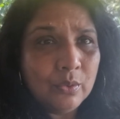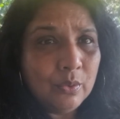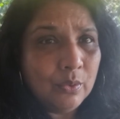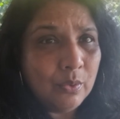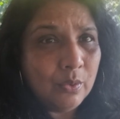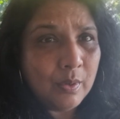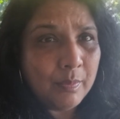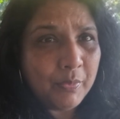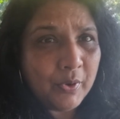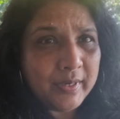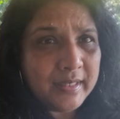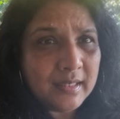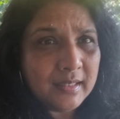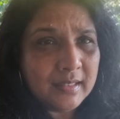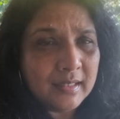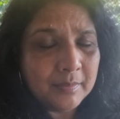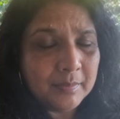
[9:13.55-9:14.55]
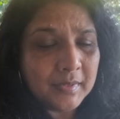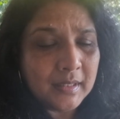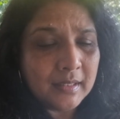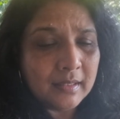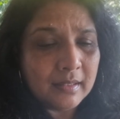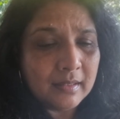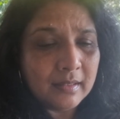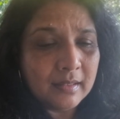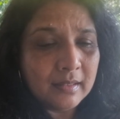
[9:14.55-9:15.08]
Who appointed him
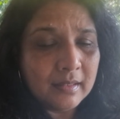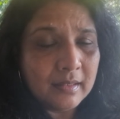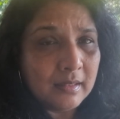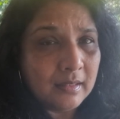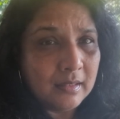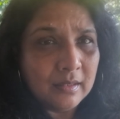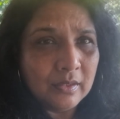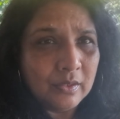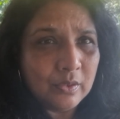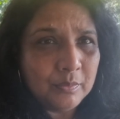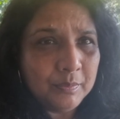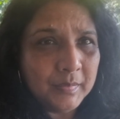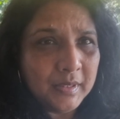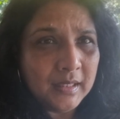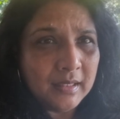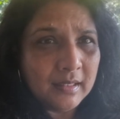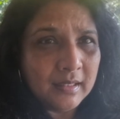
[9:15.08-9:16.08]
there? Not me.